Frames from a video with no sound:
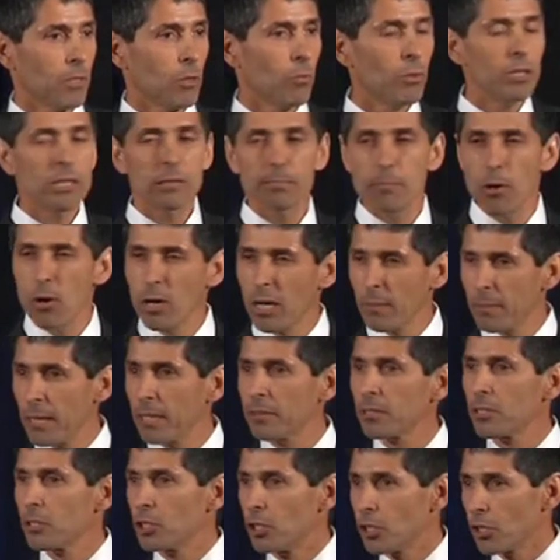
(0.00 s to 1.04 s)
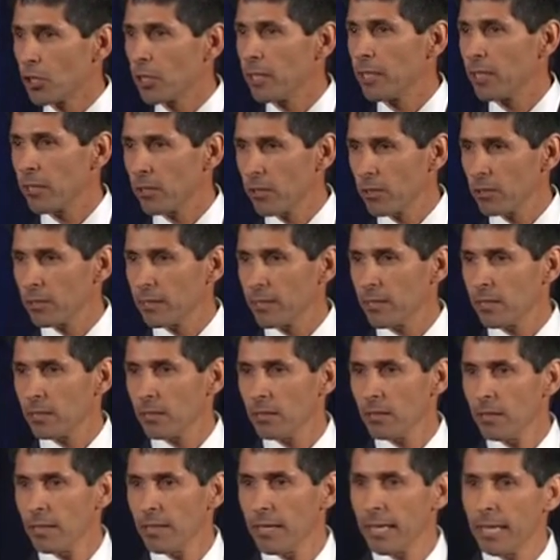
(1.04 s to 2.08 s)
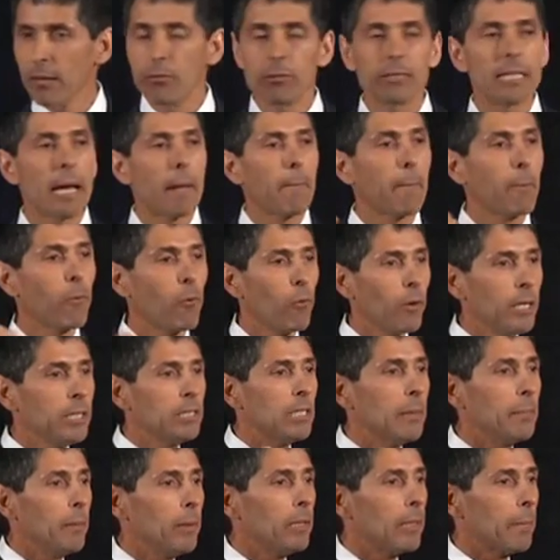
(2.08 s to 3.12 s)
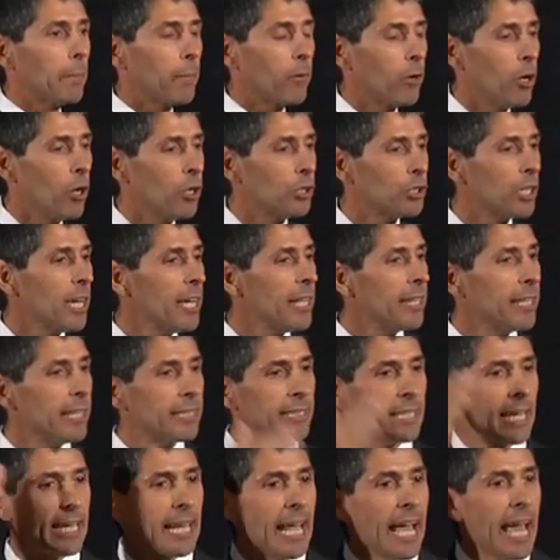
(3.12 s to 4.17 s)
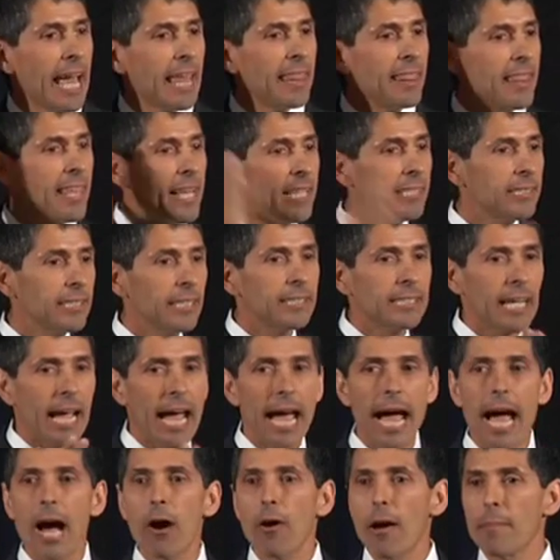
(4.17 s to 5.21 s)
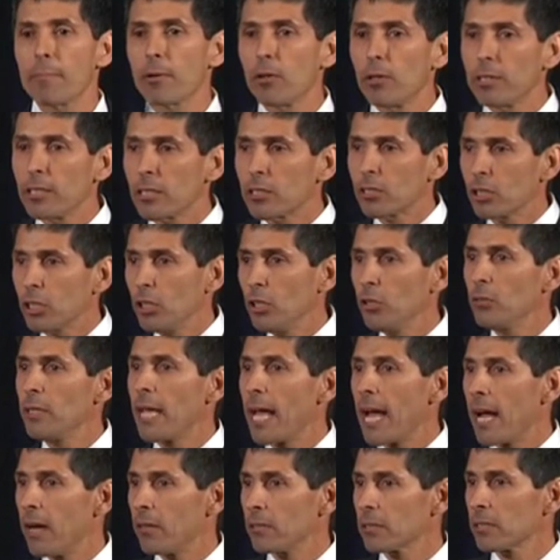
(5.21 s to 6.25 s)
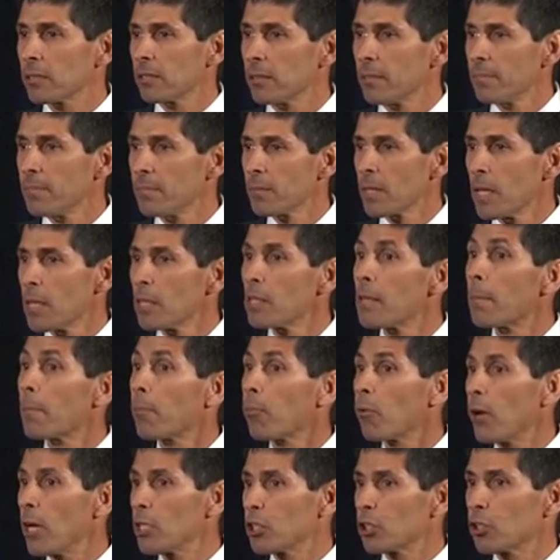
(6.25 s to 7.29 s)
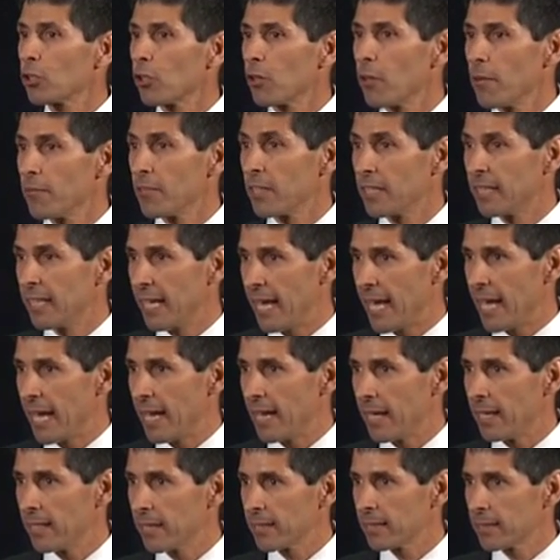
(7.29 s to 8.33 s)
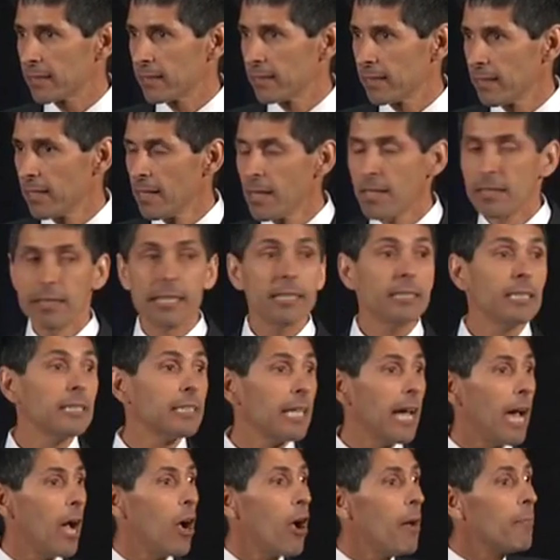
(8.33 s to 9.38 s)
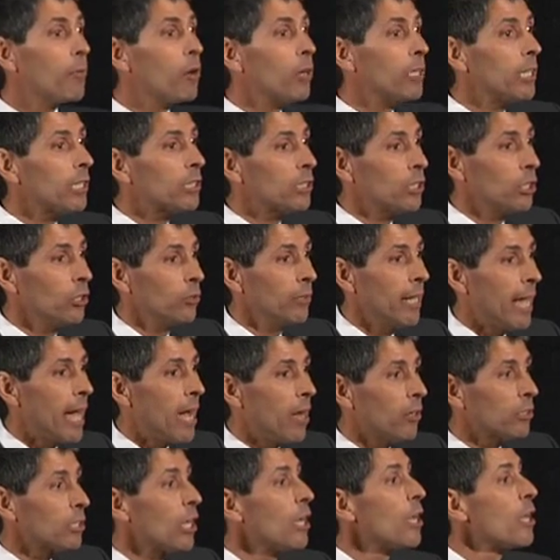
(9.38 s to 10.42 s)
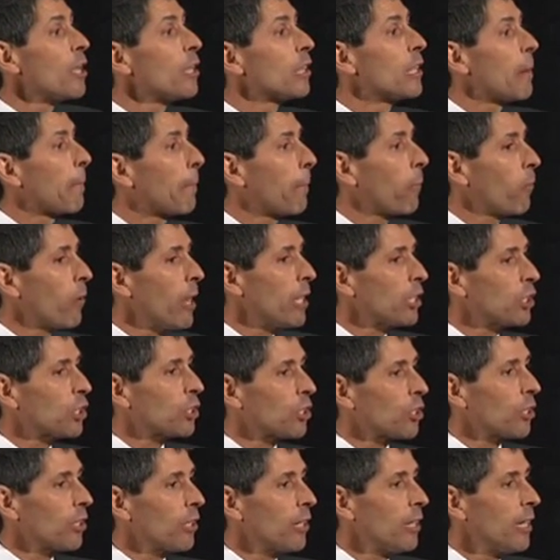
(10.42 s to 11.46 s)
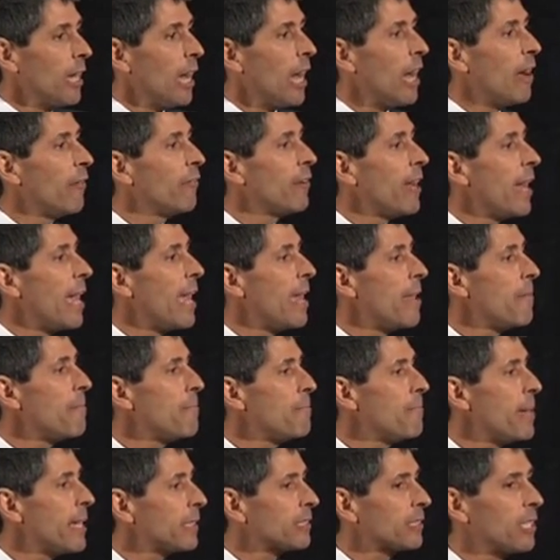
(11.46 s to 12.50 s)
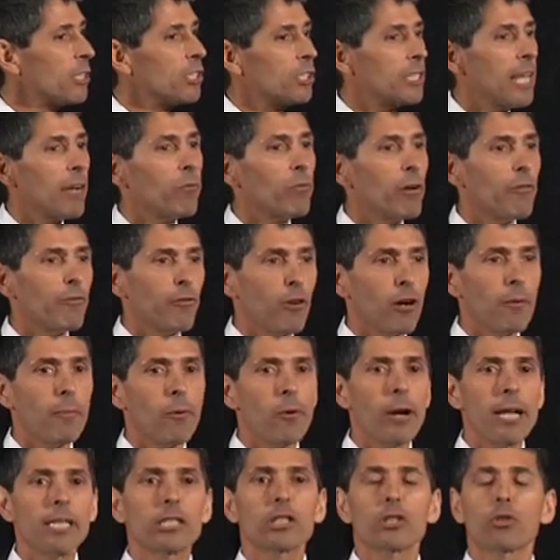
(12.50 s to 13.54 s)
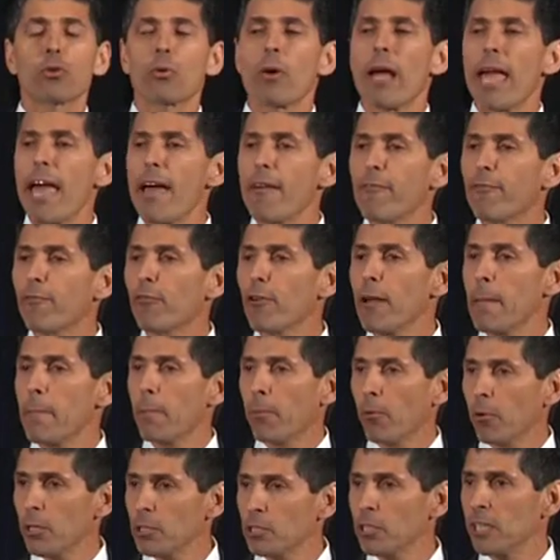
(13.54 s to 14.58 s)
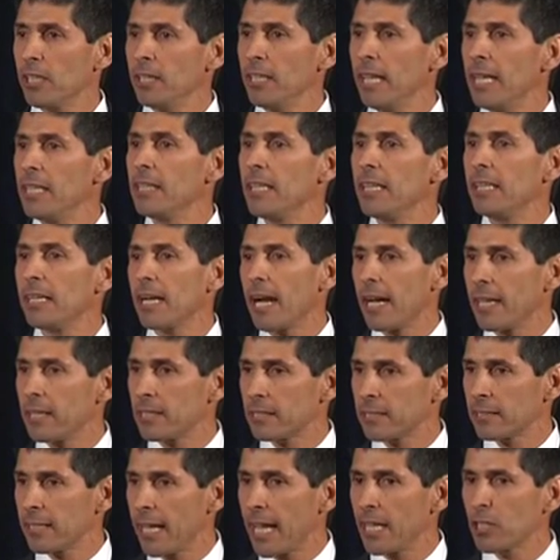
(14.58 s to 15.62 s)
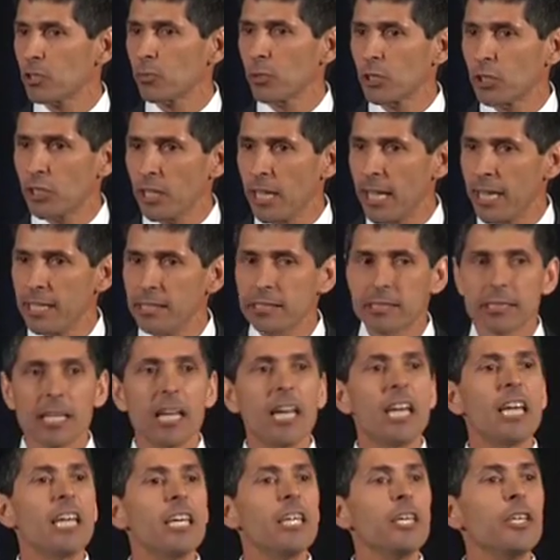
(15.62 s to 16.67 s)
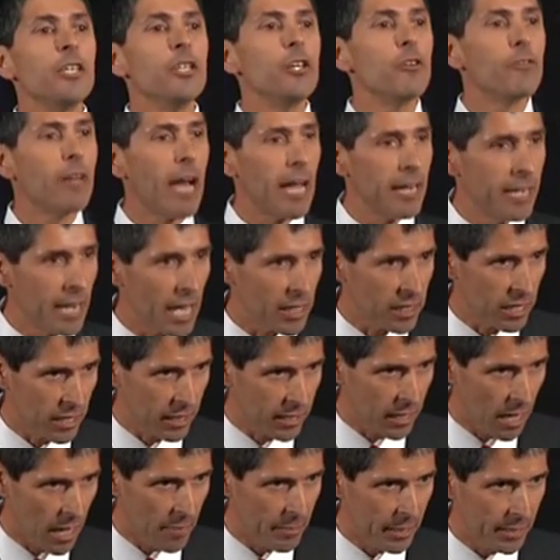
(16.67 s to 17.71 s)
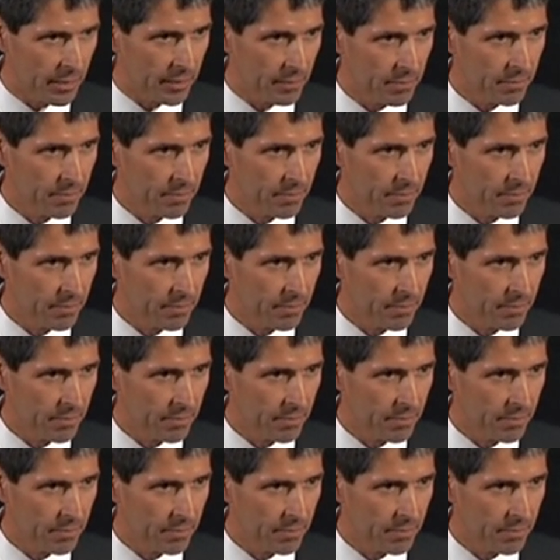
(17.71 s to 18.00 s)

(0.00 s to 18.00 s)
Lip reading: We spoke about the journey earlier. It was that principled approach that said, this is how I'm going to tune out the pressure of the gangs. This is how I'm going to tune out the pressure of a message that reverberates through every prison in the United States, which is, you've got nothing coming.